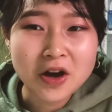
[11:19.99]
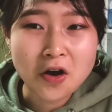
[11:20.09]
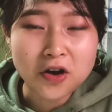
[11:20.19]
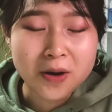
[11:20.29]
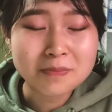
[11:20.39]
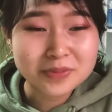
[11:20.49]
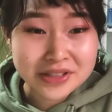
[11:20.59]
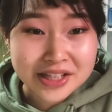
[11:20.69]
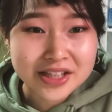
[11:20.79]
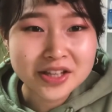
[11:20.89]

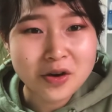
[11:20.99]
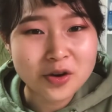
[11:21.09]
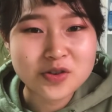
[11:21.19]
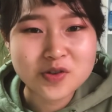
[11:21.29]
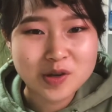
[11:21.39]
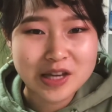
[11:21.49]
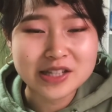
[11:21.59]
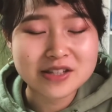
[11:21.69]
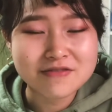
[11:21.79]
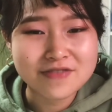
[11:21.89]
completely argue against
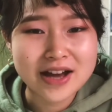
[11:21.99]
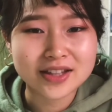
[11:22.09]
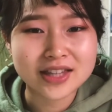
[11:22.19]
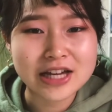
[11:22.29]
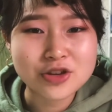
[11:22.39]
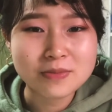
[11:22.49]
the fact that